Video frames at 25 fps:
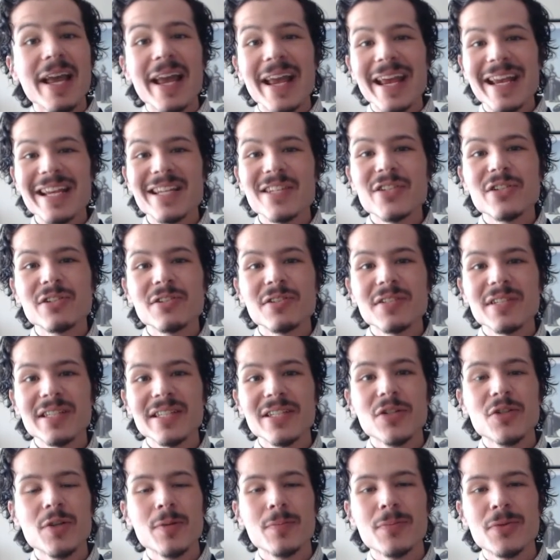ancient
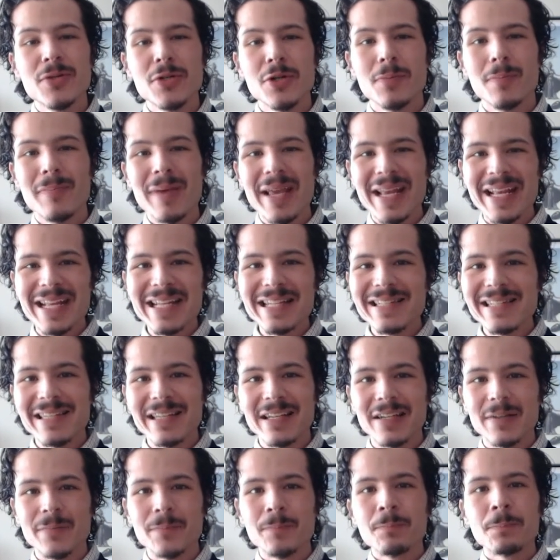Egyptian
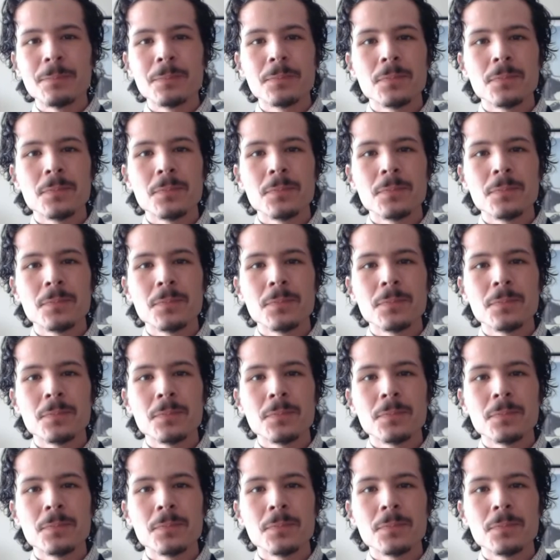painting.